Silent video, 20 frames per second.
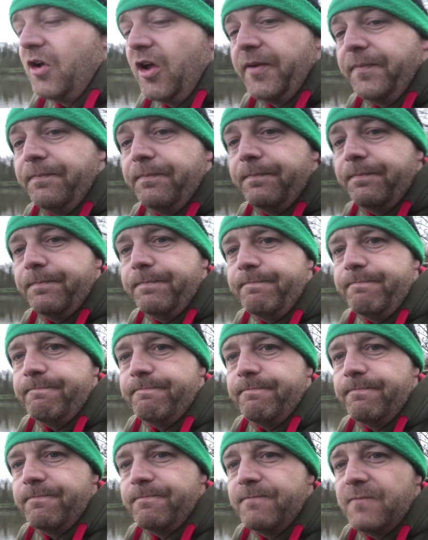right,
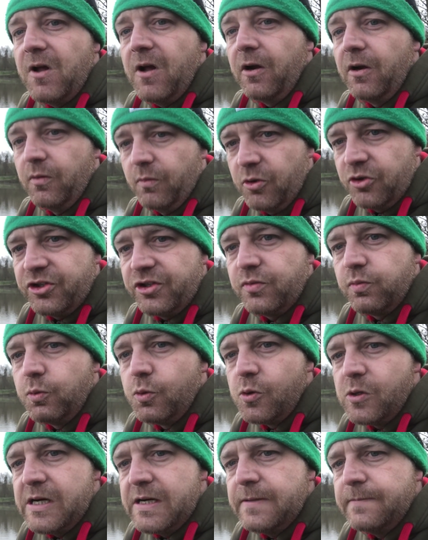I'm going to watch this
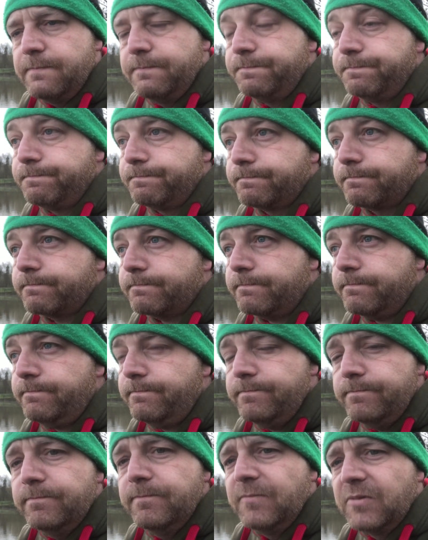water.
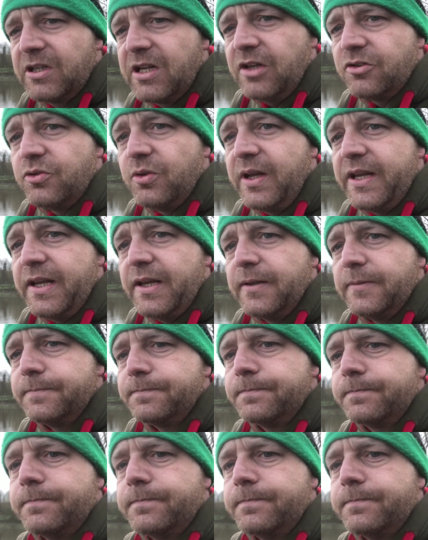Catch you later.